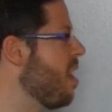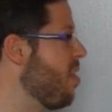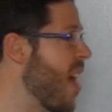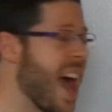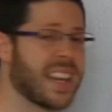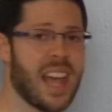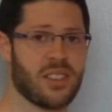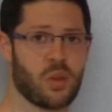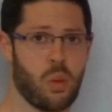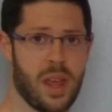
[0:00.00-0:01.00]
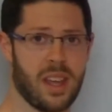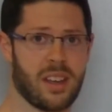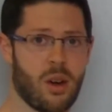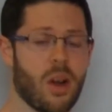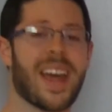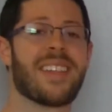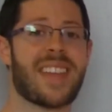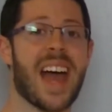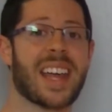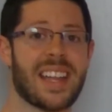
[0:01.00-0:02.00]
That gets weak, or
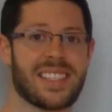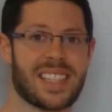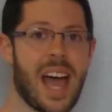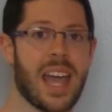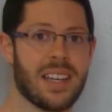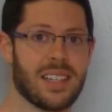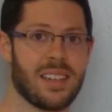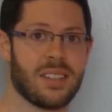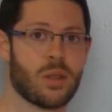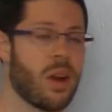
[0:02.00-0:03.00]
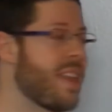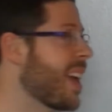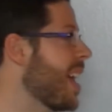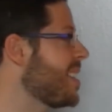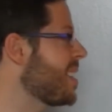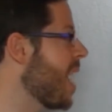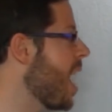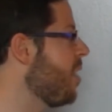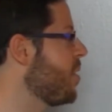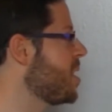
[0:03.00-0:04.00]
that gets tight. Sorry, that gets tight
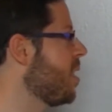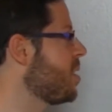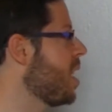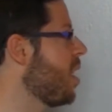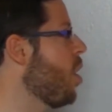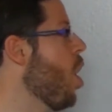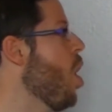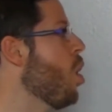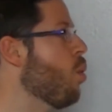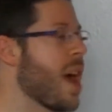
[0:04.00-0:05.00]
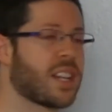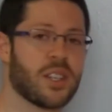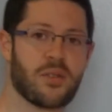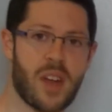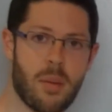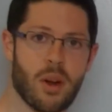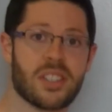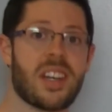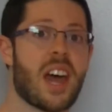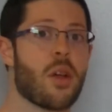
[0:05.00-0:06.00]
and facilitated. Rectus
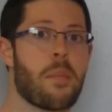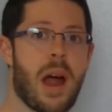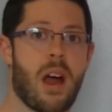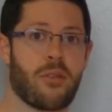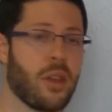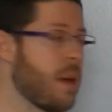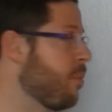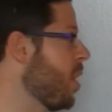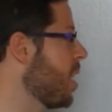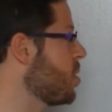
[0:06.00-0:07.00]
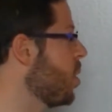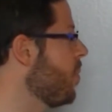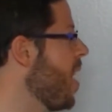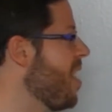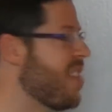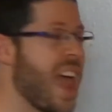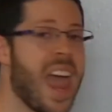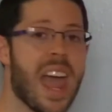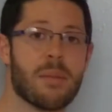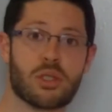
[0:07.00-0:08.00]
femoris, another powerful hip flexor. The
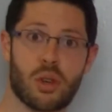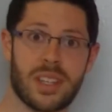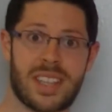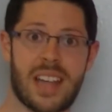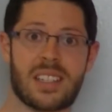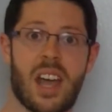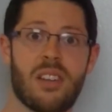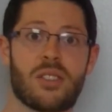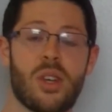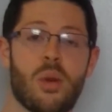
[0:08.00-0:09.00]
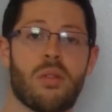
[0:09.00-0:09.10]
hamstrings get tight too.